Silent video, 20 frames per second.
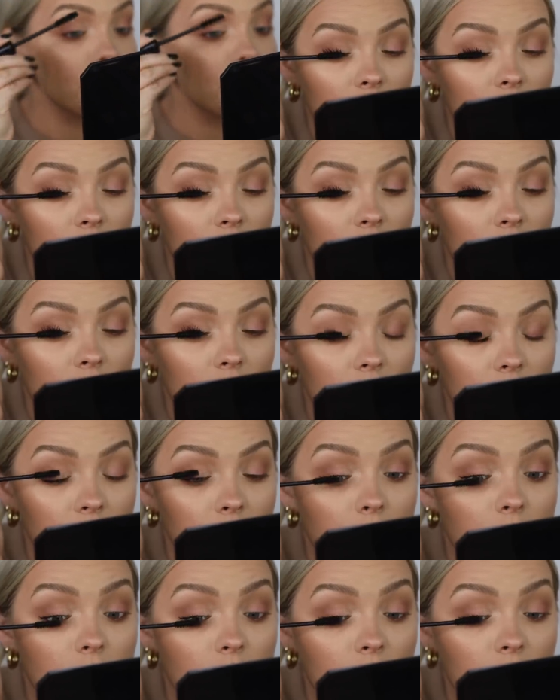Can you
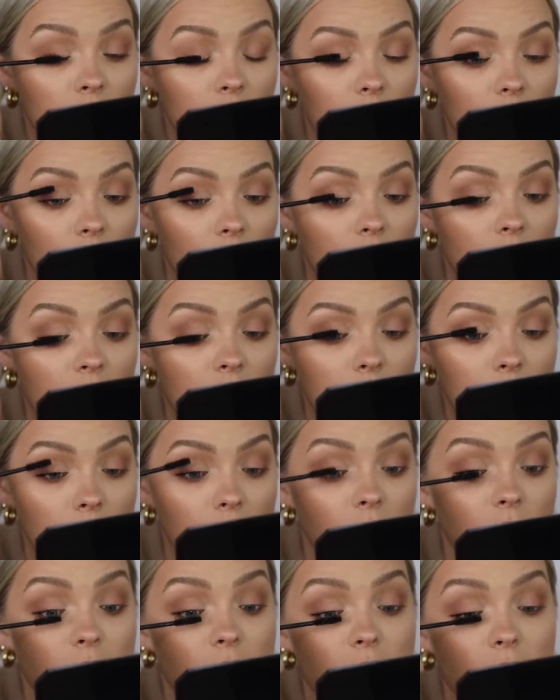even believe we're already
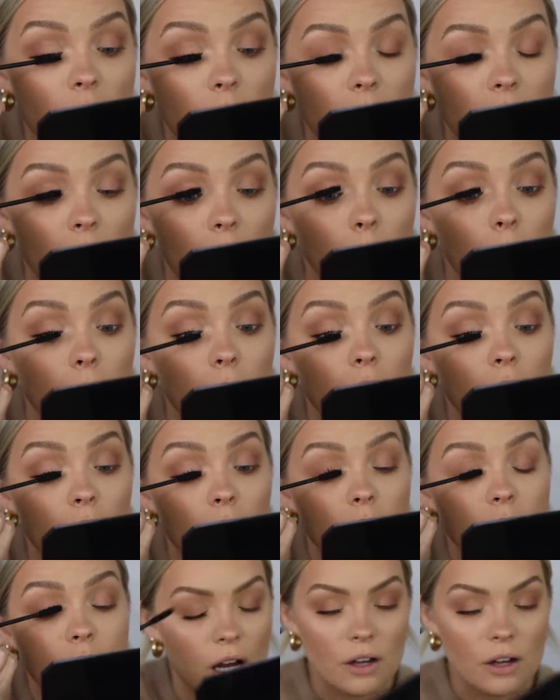mid-September?